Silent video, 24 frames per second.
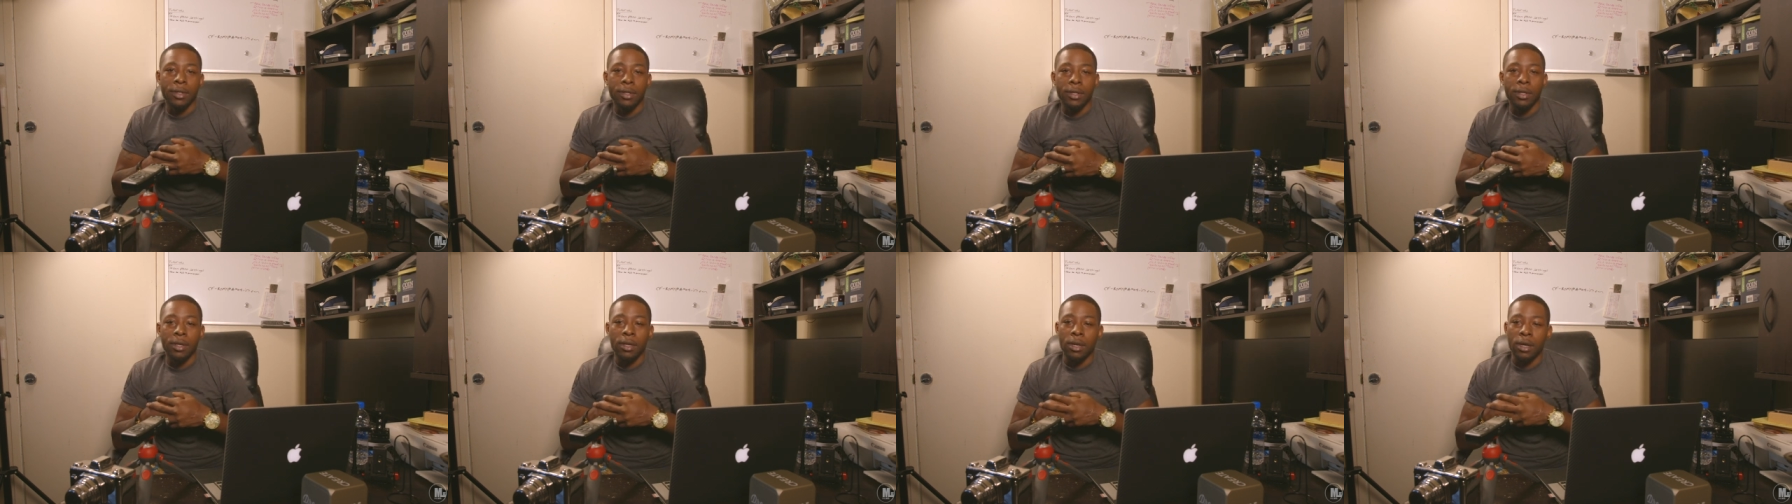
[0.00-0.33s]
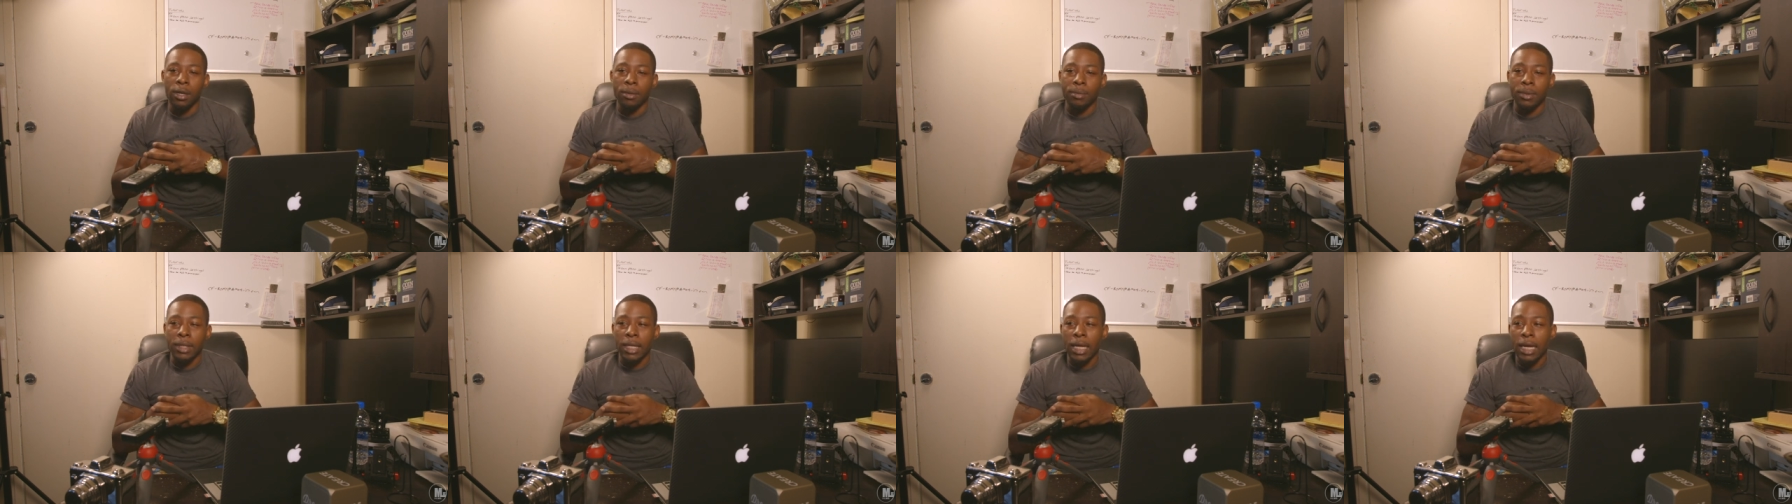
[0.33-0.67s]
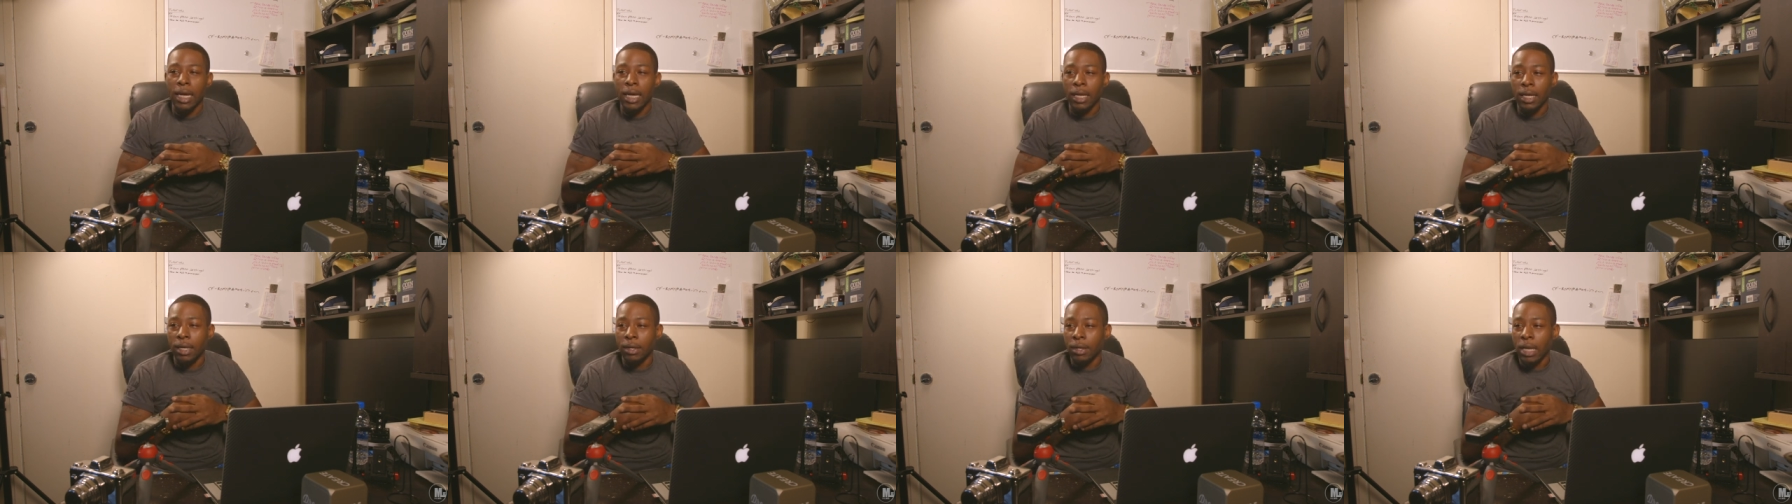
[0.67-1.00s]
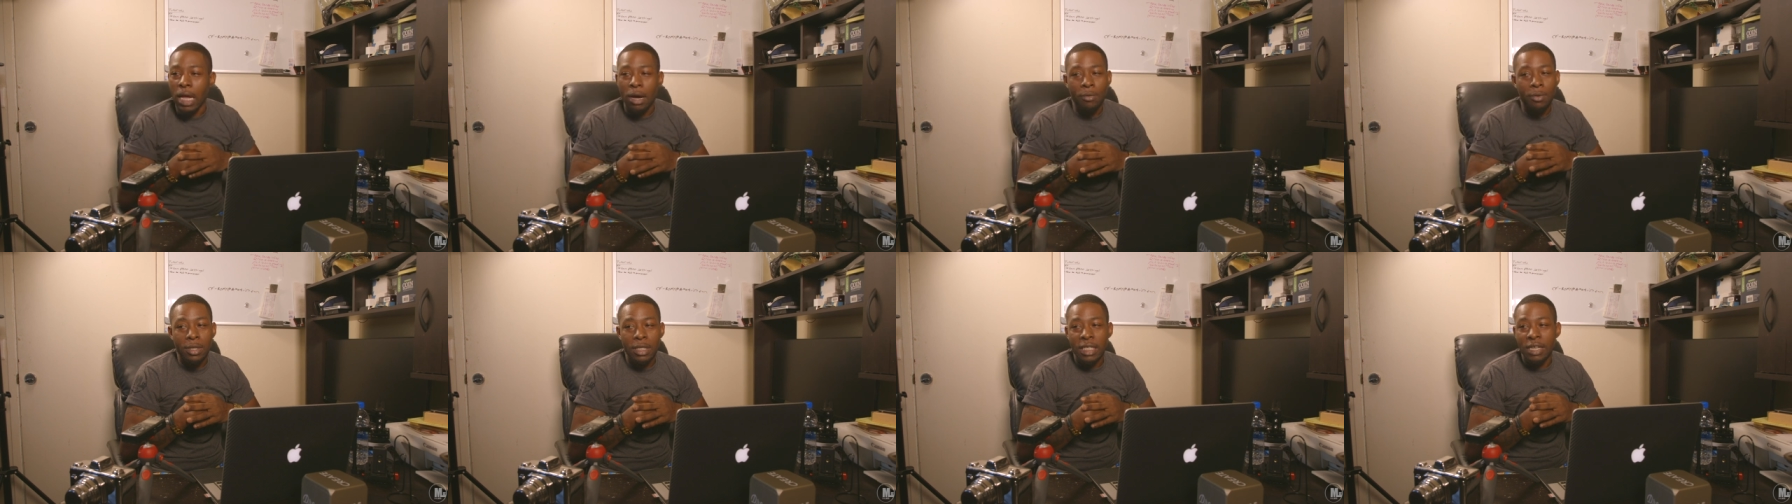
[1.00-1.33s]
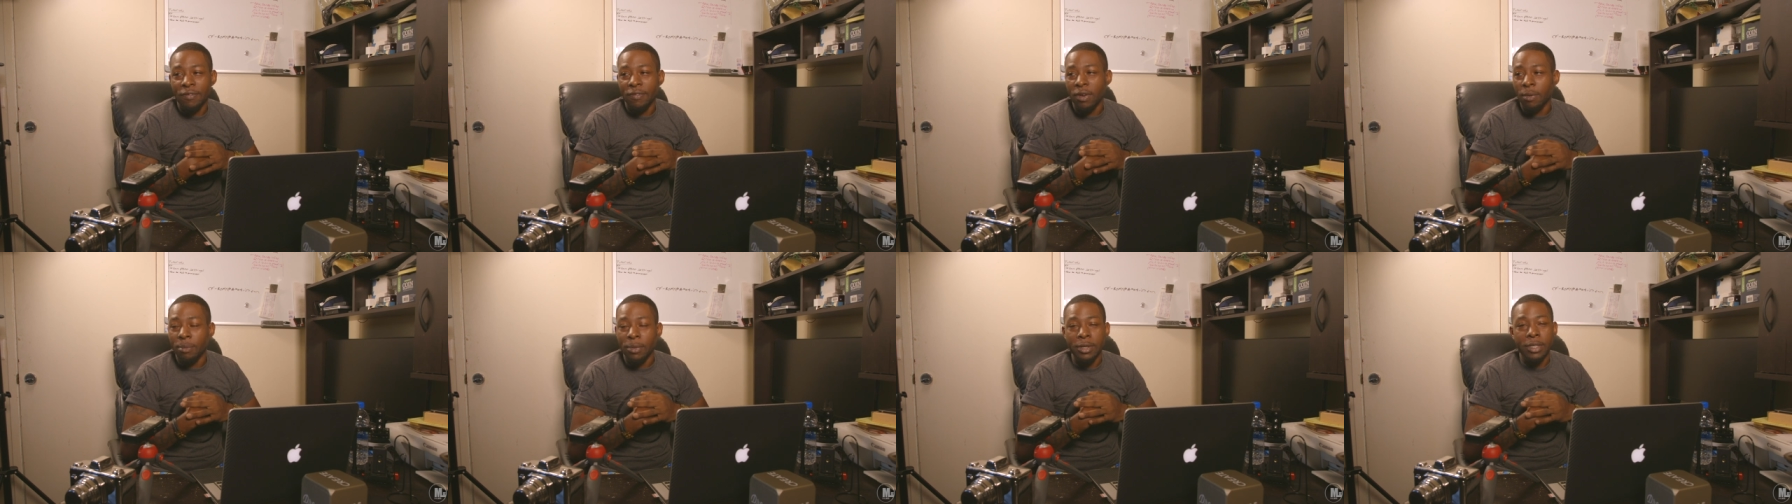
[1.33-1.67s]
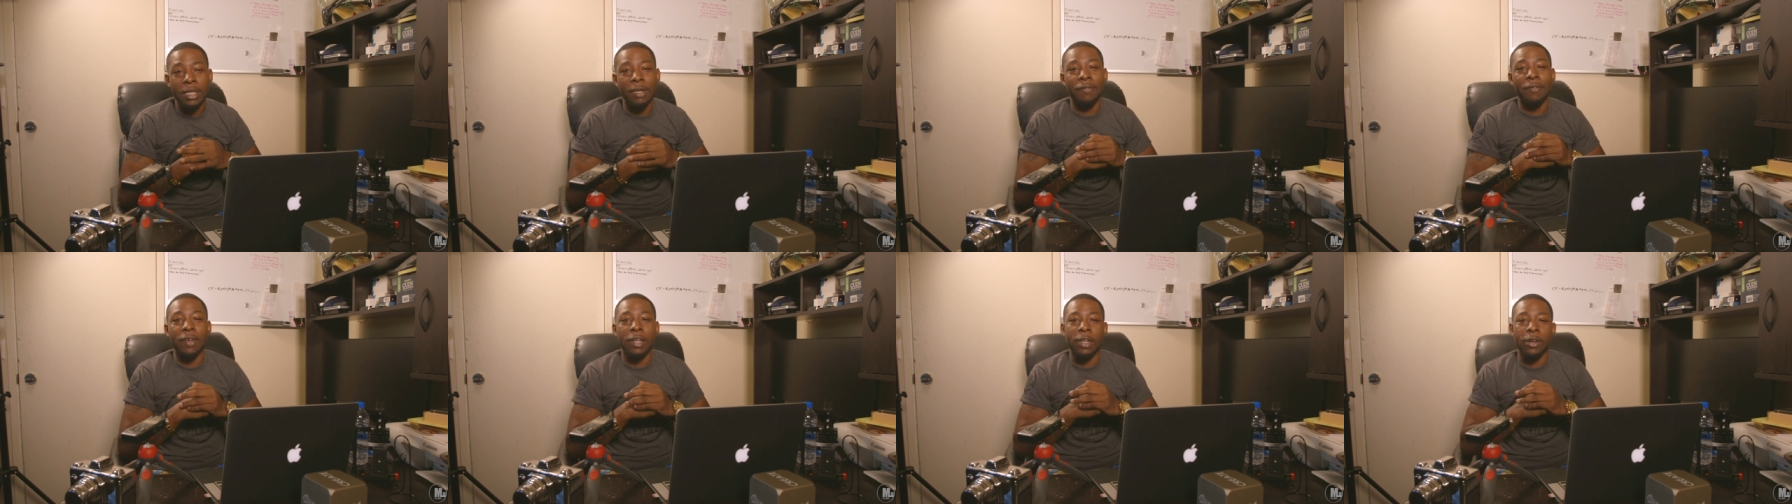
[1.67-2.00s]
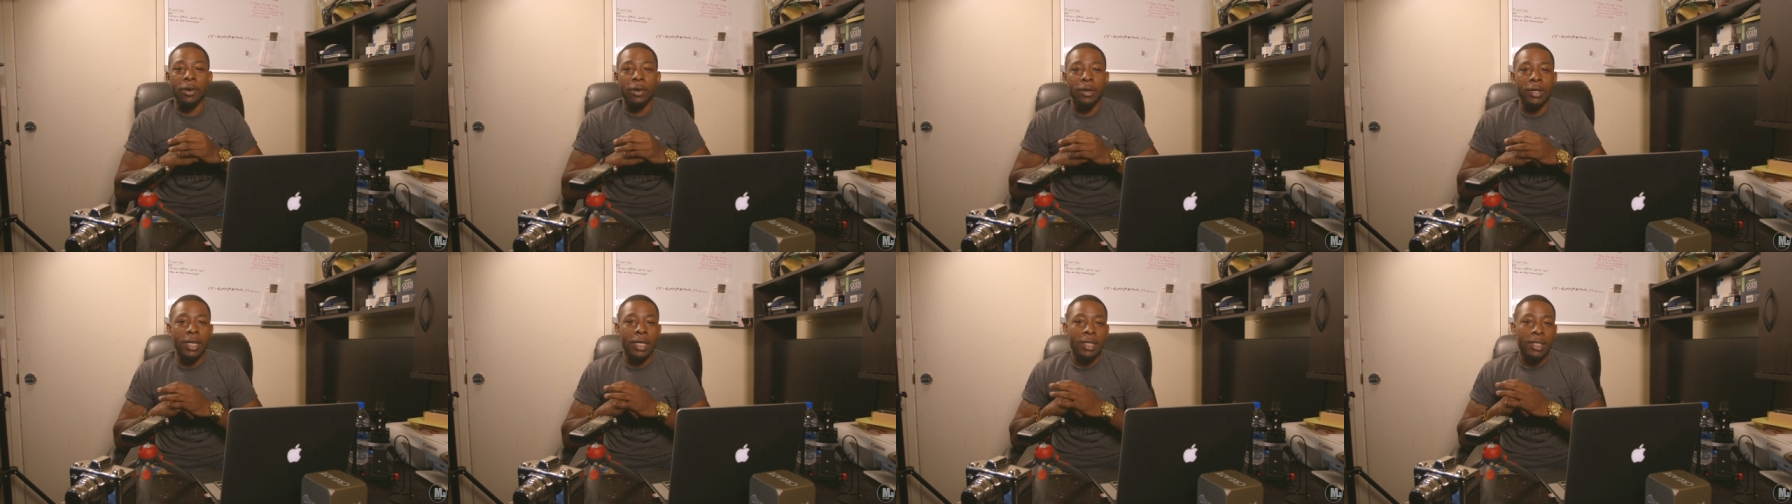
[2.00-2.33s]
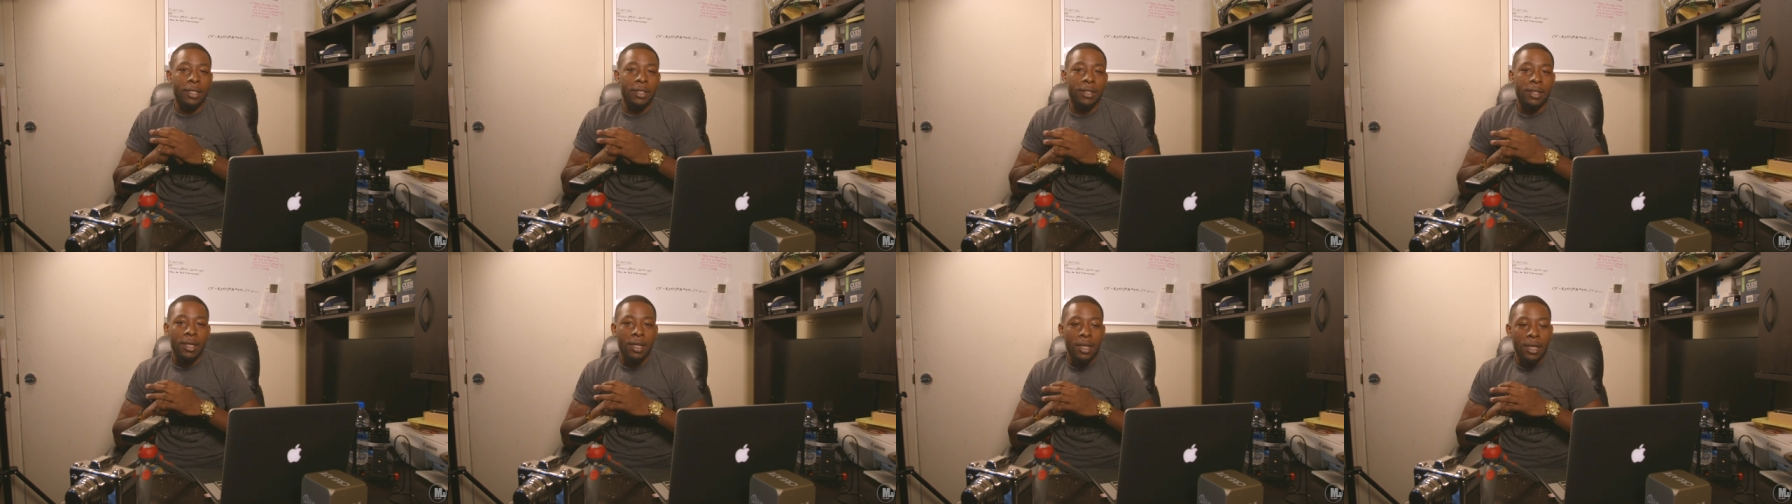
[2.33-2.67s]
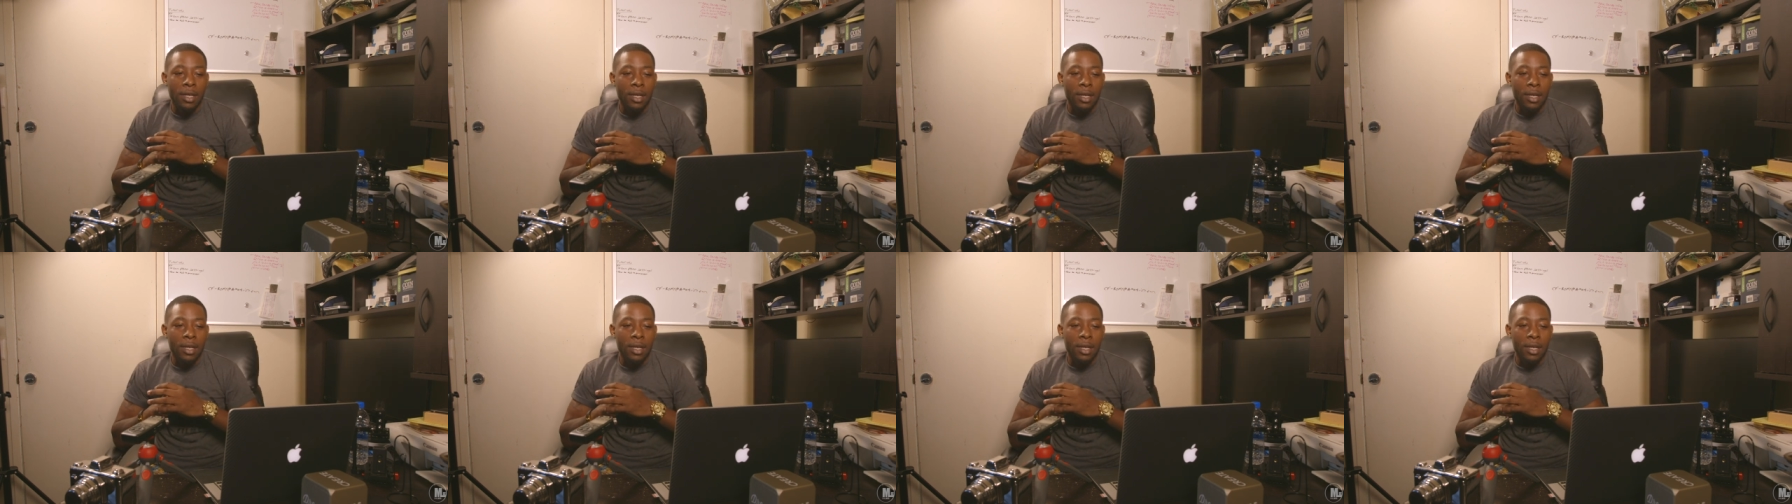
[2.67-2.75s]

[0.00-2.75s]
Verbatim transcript: You know what I'm saying? And that wasn't even a music video or nothing.